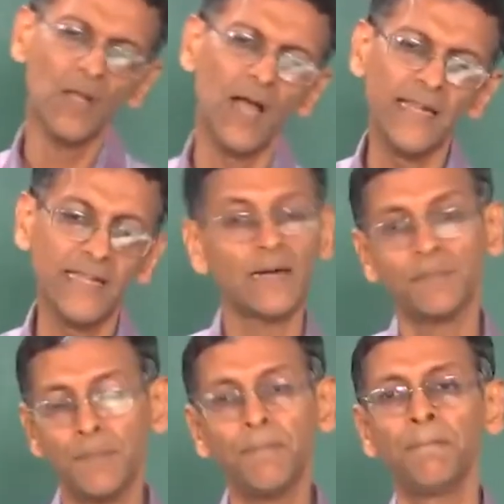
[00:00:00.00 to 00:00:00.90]
idea,
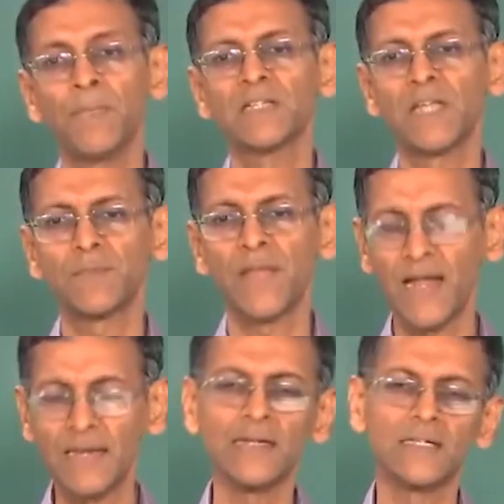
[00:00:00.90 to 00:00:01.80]
except
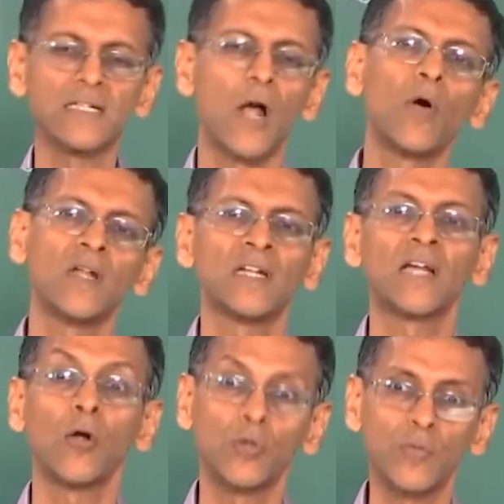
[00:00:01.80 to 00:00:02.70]
that it is now an
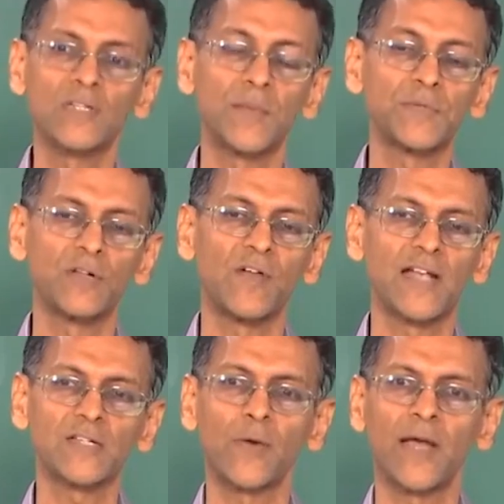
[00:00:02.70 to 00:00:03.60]
uncountable subset of
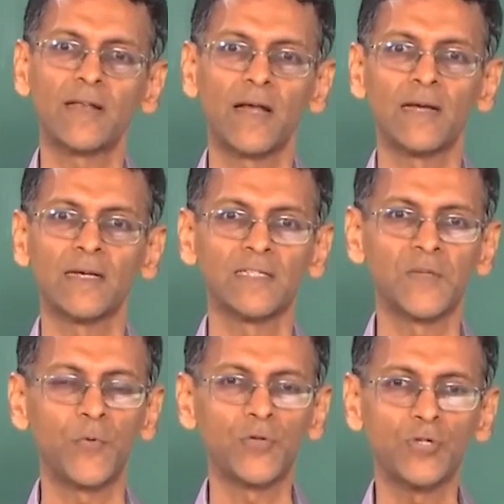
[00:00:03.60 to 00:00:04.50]
R squared as
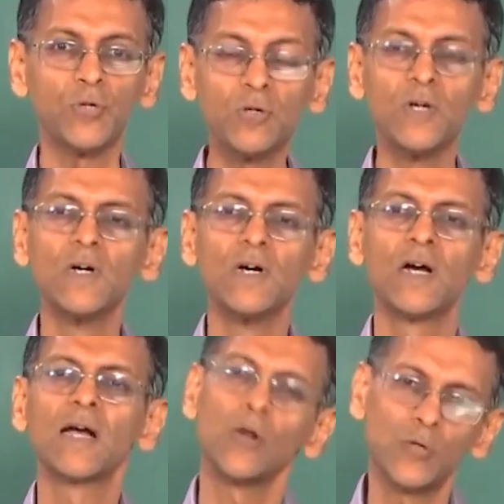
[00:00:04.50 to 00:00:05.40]
opposed to
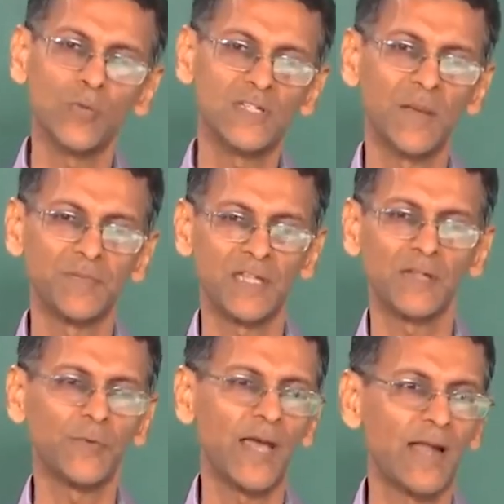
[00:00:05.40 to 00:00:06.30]
a countable subset
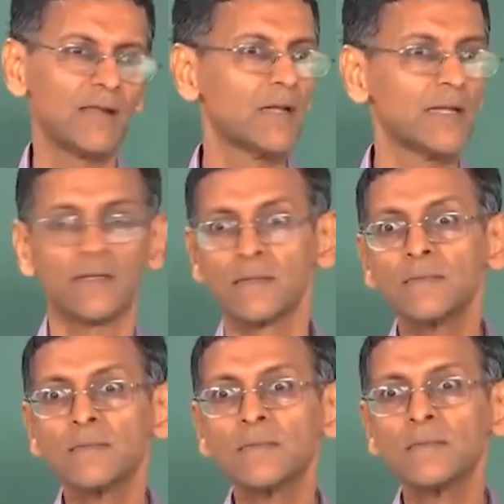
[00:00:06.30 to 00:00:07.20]
that we had earlier,
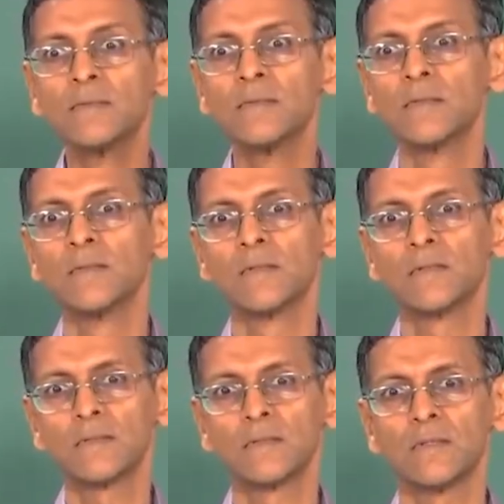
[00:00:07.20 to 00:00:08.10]

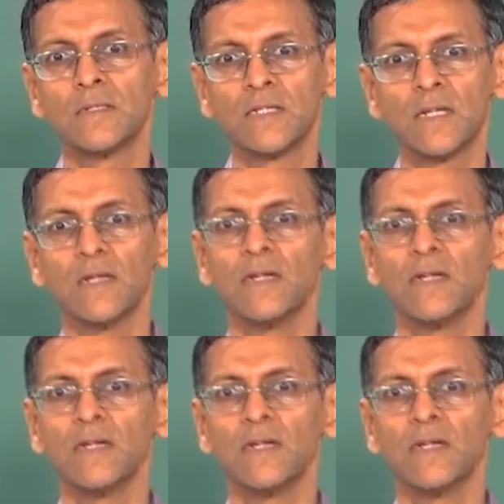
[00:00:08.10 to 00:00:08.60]
isn't it.